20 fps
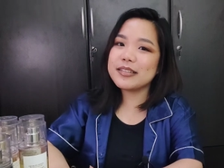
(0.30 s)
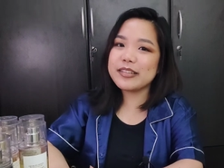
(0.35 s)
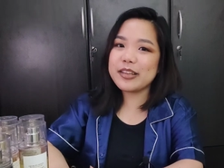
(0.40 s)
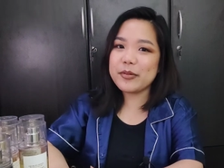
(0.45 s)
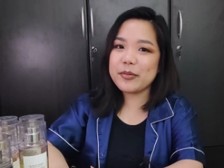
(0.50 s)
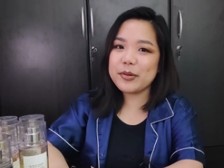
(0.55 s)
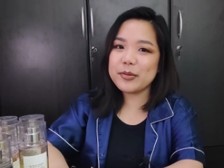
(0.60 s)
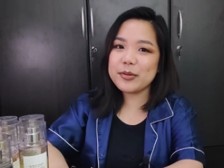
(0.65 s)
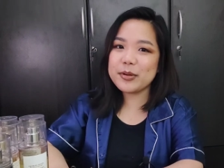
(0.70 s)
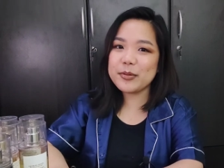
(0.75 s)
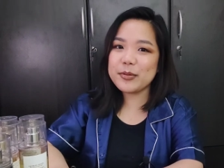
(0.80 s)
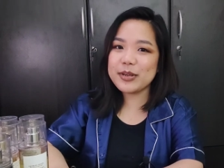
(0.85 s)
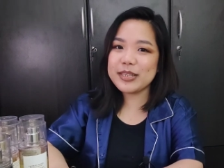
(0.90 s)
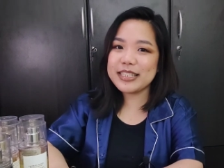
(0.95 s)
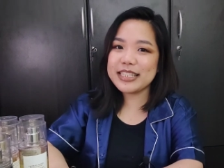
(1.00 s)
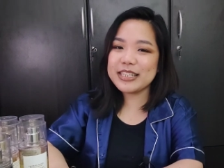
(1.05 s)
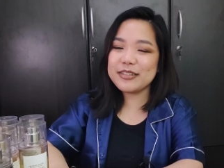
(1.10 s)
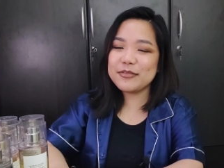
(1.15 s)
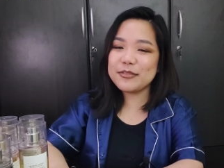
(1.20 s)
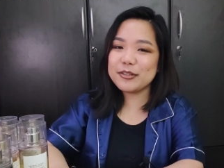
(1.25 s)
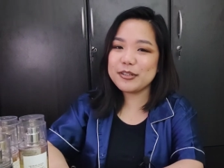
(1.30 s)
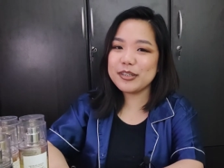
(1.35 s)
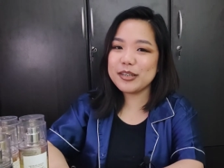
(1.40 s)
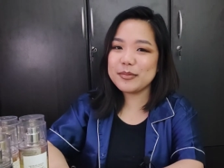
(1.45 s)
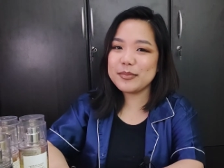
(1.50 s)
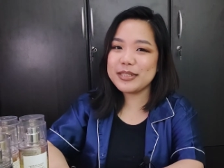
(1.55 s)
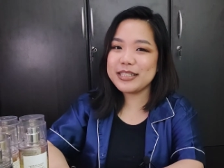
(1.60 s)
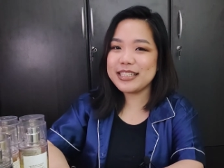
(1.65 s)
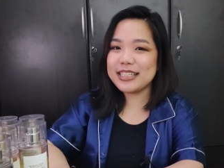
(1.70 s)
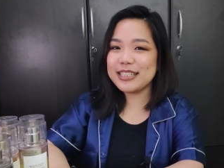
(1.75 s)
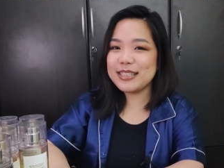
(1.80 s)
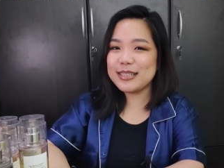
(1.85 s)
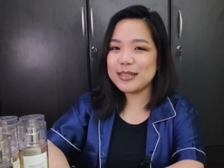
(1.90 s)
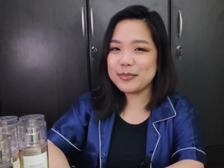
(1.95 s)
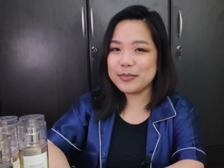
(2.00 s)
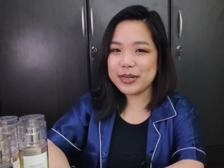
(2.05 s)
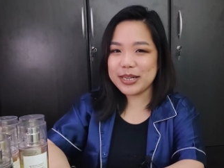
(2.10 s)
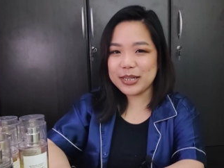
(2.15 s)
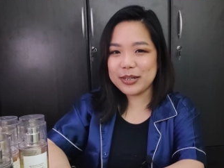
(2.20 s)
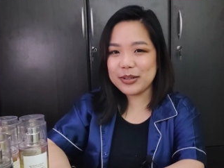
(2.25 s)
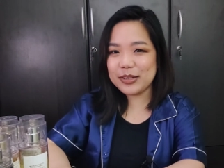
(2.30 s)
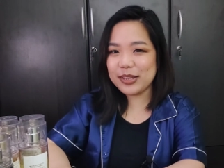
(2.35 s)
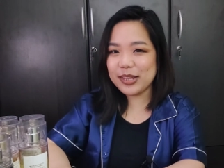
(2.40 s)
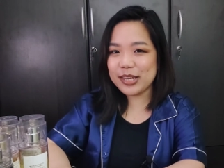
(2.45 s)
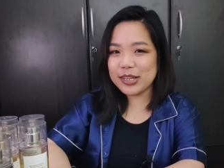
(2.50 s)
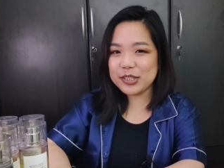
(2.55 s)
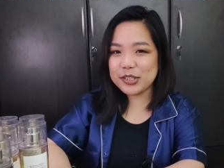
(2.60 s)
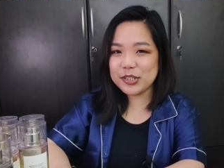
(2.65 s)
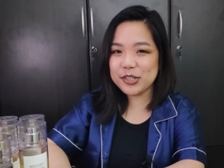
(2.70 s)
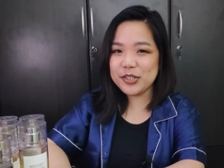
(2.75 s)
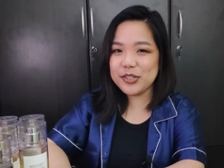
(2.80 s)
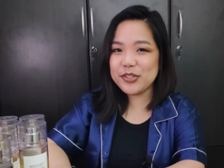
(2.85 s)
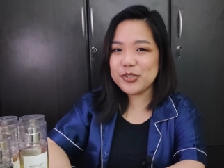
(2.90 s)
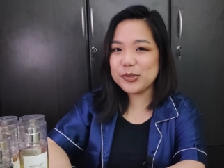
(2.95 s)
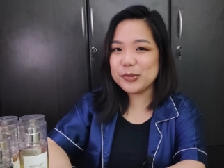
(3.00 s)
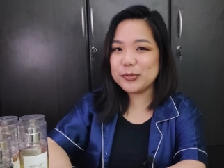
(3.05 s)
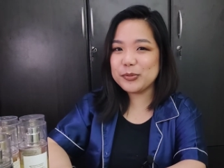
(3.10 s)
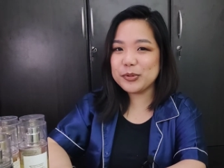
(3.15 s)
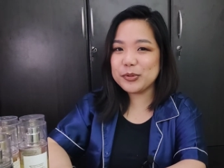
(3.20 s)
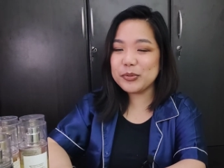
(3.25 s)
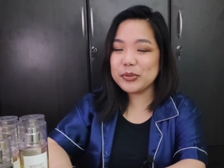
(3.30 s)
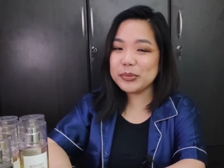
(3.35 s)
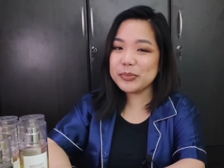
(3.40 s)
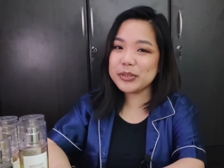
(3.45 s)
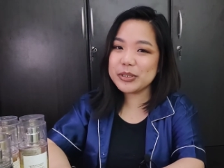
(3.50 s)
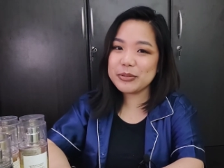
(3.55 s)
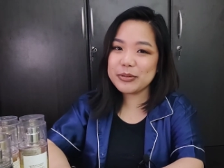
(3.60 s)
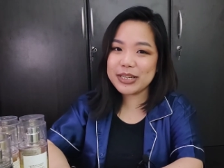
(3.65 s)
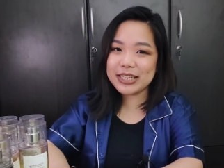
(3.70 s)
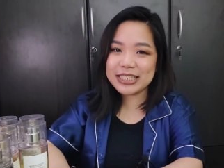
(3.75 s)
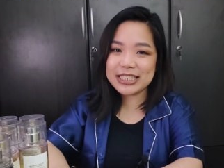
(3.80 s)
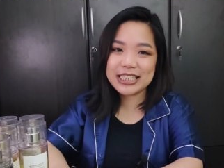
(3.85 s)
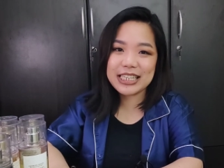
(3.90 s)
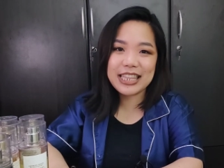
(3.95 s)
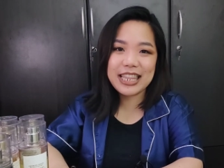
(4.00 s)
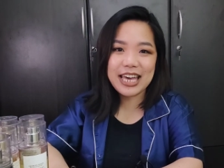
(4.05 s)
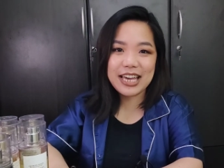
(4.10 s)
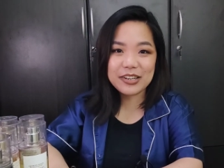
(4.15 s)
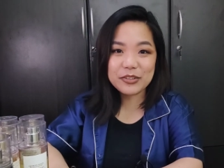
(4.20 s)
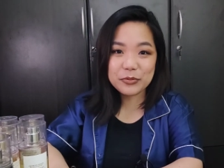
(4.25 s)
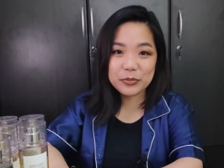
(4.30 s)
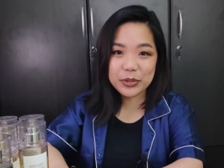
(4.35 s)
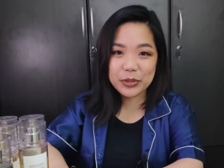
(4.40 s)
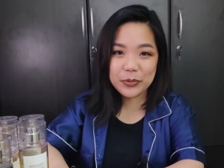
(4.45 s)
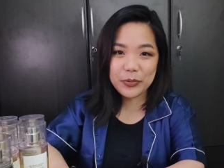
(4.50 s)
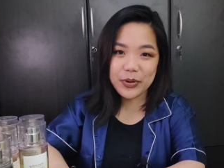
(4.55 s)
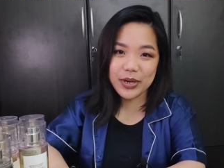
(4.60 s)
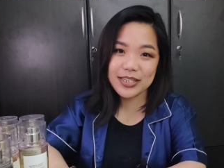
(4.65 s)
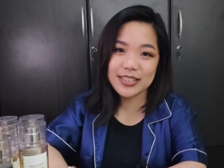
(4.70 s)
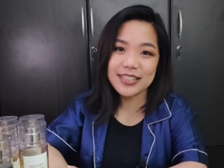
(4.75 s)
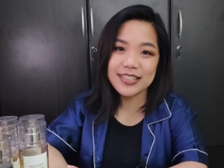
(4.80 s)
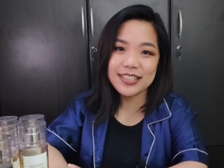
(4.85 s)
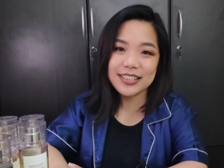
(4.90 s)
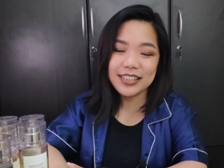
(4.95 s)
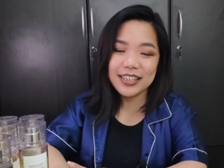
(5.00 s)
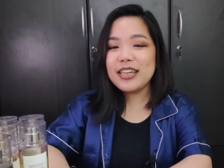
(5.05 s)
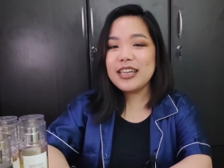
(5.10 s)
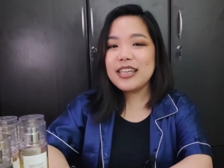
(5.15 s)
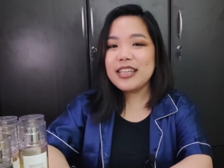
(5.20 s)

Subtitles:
Someone requested for yummy scents in my collection, so we will be granting that request.